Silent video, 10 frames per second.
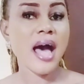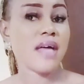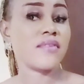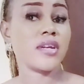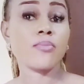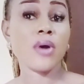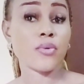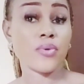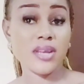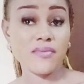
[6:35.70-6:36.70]
are
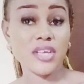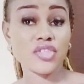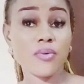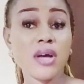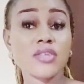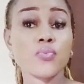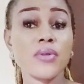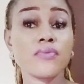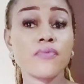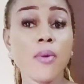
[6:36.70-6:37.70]
available at Queen F
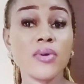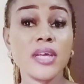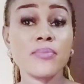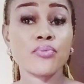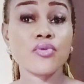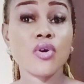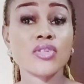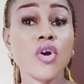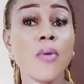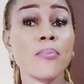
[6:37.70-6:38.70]
Naturals. We formulate
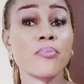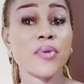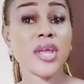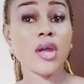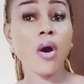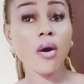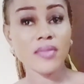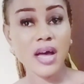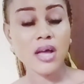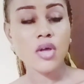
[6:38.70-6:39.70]
products on
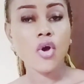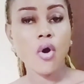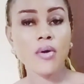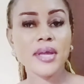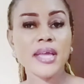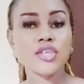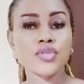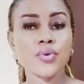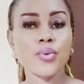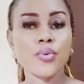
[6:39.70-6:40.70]
pre-order.
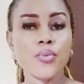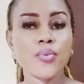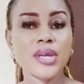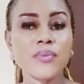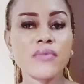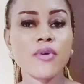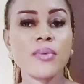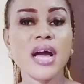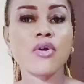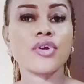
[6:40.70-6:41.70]
Okay, so we
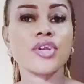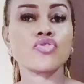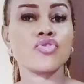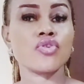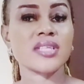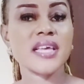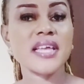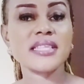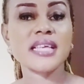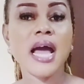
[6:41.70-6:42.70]
formulate according to your
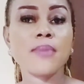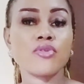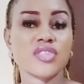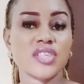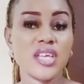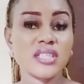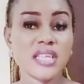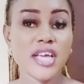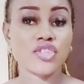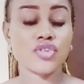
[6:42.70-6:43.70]
skin type, your
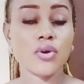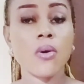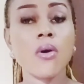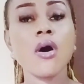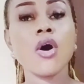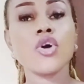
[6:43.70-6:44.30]
skin texture.